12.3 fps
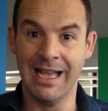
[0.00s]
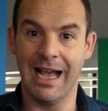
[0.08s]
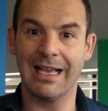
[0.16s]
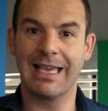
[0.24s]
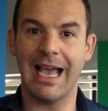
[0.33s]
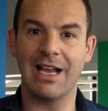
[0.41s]

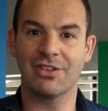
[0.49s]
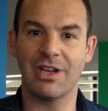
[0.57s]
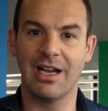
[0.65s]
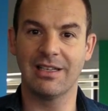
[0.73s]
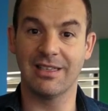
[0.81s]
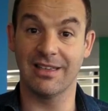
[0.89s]
a cash
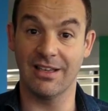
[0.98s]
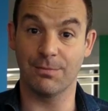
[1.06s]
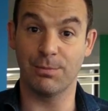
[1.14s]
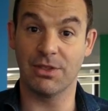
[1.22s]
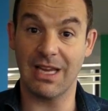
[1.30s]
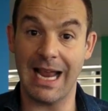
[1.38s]
ISA that's
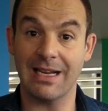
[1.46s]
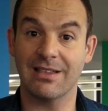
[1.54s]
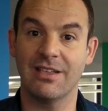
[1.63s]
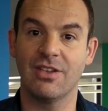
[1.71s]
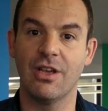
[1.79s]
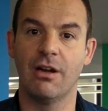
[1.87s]

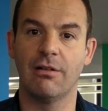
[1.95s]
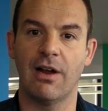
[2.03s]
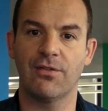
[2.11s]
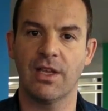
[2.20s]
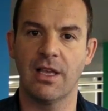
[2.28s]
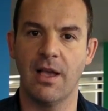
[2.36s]
protected year
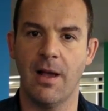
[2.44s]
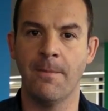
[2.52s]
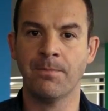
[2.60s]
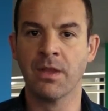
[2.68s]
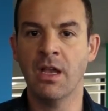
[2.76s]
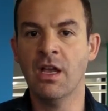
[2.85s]
after year.